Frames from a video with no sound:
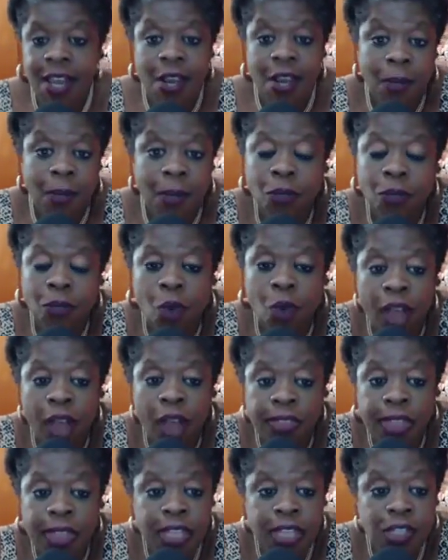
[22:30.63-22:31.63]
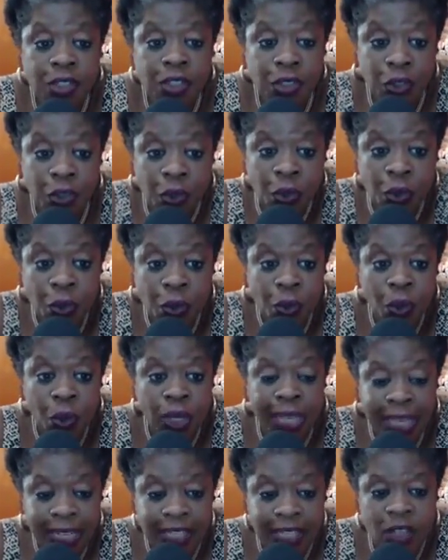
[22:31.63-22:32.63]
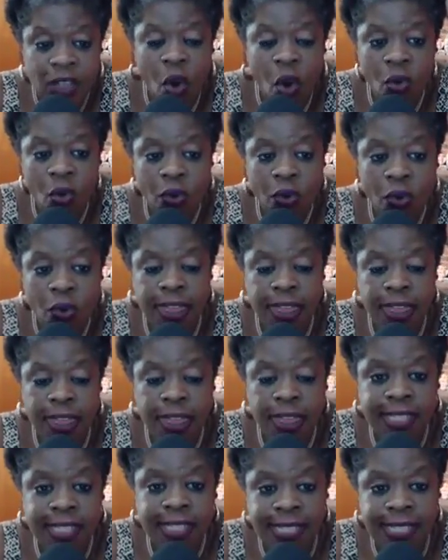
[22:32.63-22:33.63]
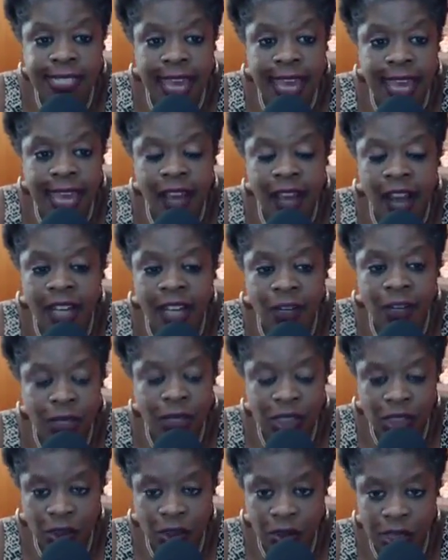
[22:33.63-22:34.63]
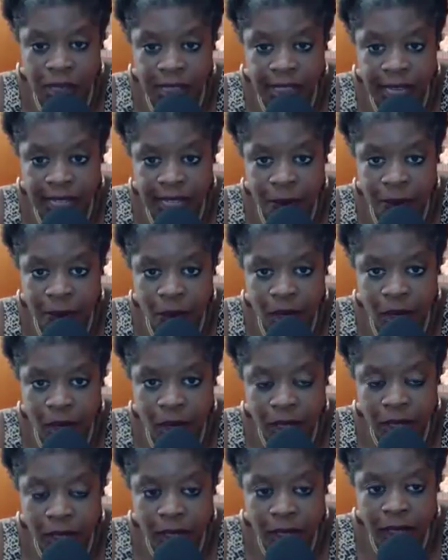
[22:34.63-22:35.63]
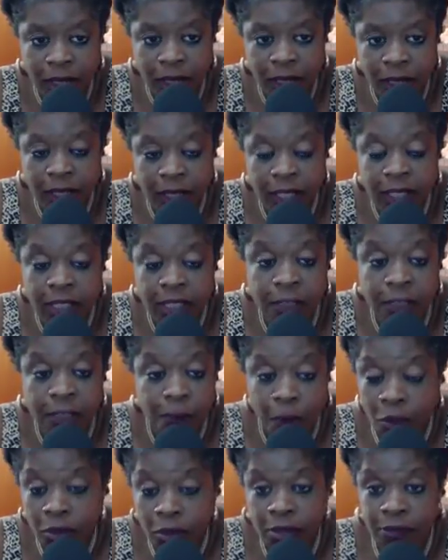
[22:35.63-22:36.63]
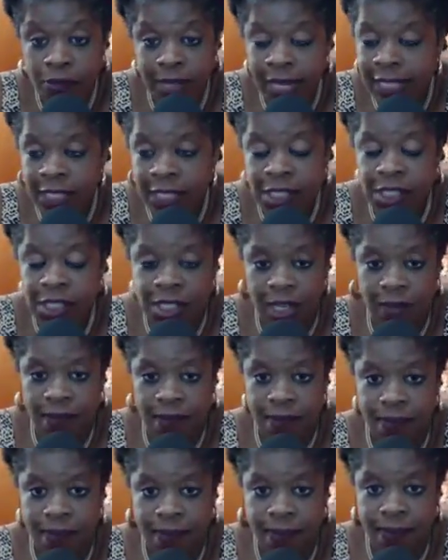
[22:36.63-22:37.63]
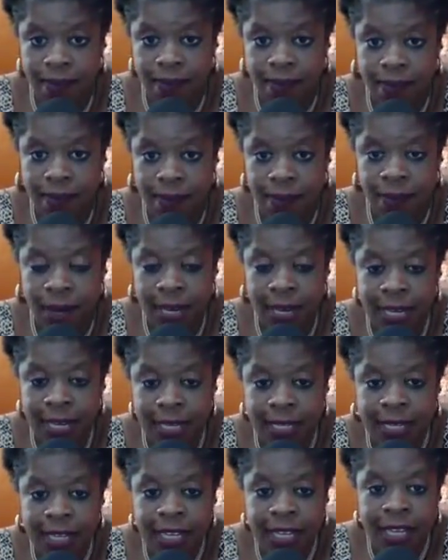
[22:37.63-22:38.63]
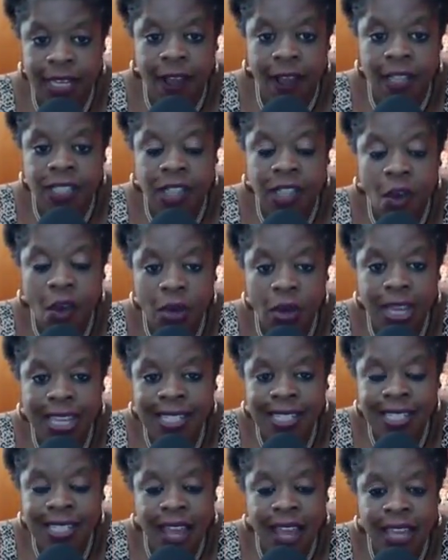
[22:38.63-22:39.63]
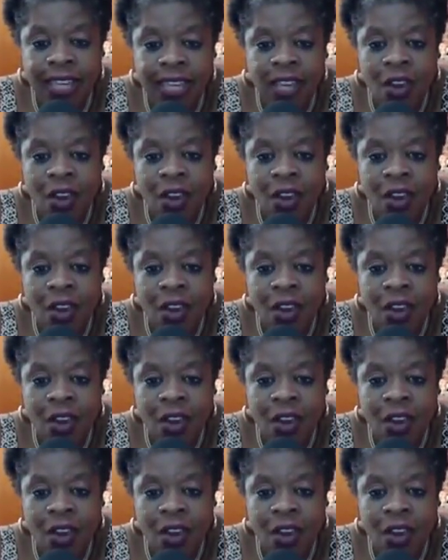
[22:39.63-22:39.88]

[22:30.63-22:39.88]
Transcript: But rather than do it, or rather than say, I don't want to do this anymore, she broke the relationship, right? So it's like